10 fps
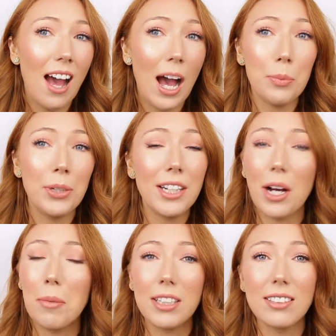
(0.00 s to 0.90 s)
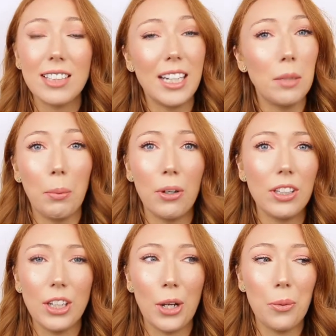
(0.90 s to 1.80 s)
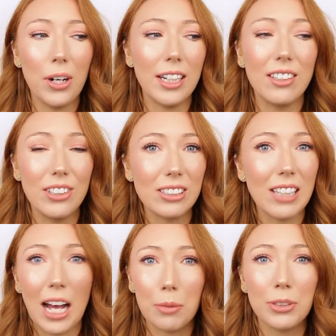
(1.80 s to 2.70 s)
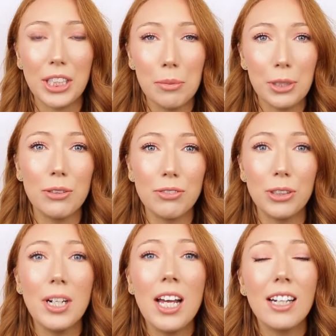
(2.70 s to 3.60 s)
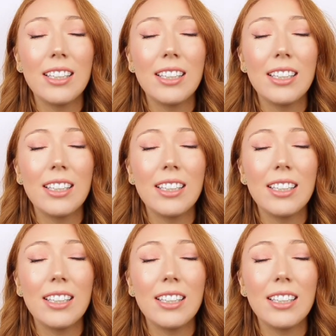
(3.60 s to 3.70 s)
happening on my skin, but you know what, it looks absolutely beautiful.